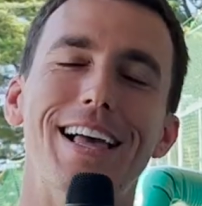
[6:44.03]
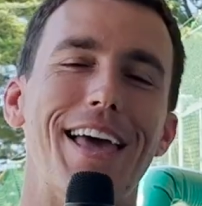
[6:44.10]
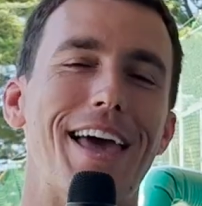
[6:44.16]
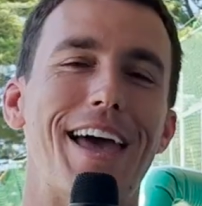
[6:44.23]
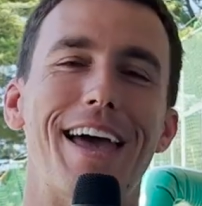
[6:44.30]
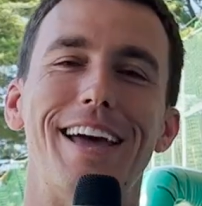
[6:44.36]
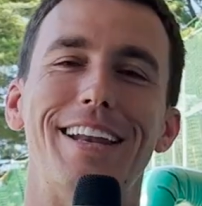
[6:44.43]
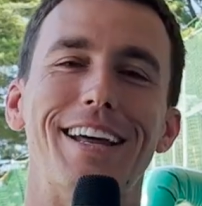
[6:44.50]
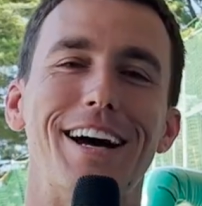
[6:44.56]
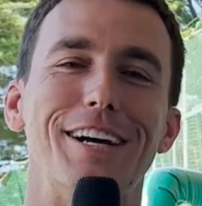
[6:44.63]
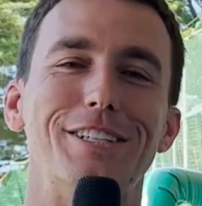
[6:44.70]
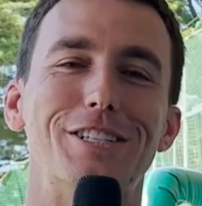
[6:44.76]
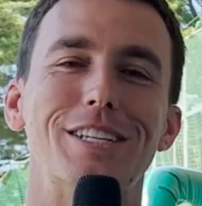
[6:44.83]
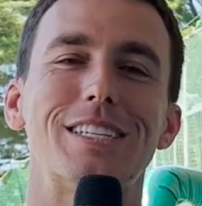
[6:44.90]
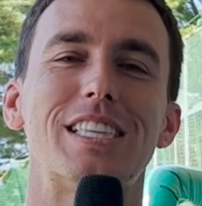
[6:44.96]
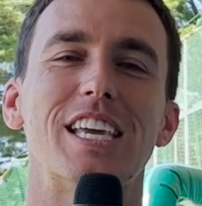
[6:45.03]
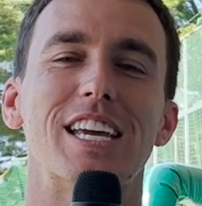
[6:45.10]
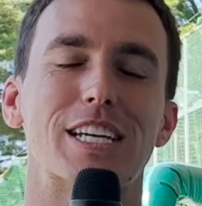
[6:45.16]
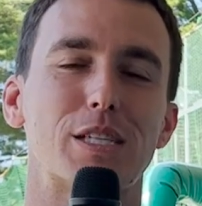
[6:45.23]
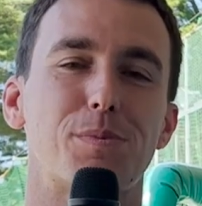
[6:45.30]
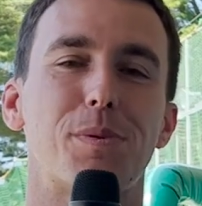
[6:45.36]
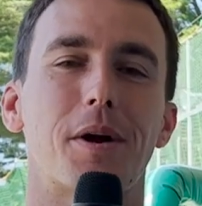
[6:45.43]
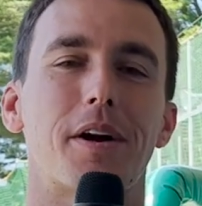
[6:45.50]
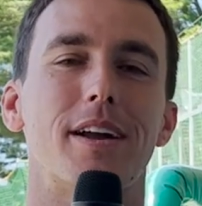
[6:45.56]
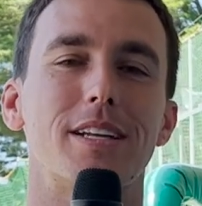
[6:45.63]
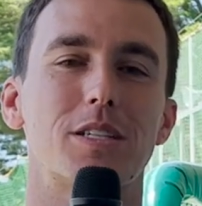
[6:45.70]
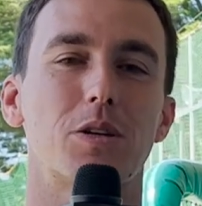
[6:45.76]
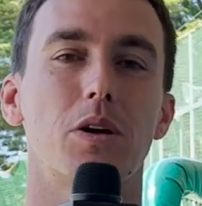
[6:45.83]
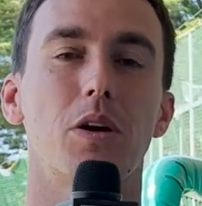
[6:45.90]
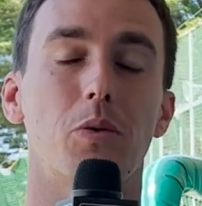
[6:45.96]
And just the
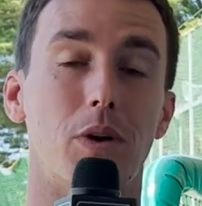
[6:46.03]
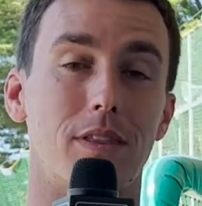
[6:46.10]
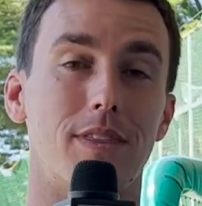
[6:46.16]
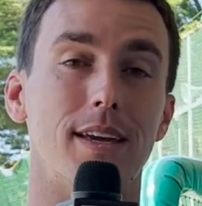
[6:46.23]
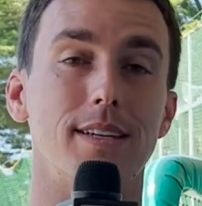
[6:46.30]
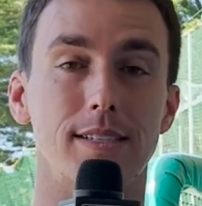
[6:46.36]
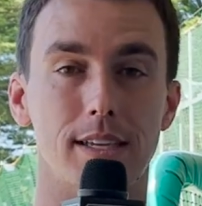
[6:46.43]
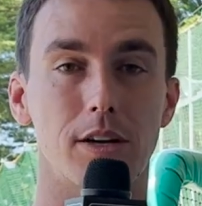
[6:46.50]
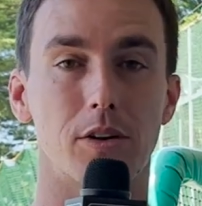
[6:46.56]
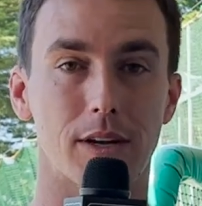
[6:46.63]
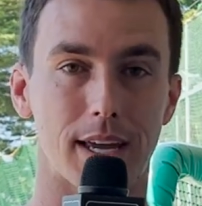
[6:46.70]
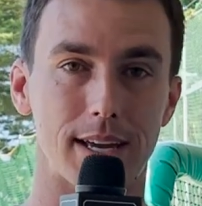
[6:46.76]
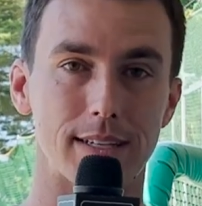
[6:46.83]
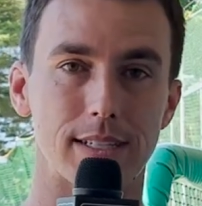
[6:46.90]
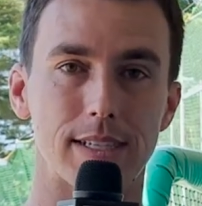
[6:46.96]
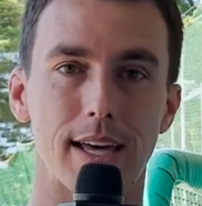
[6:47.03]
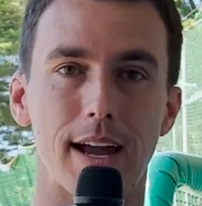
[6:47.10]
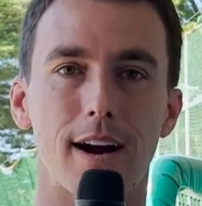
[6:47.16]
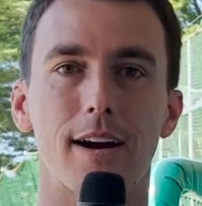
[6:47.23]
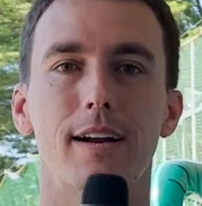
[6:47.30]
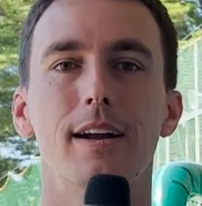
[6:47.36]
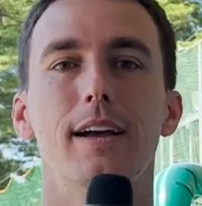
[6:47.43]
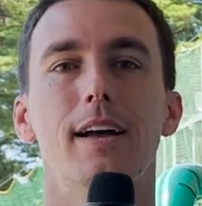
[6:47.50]
experience with these little kids there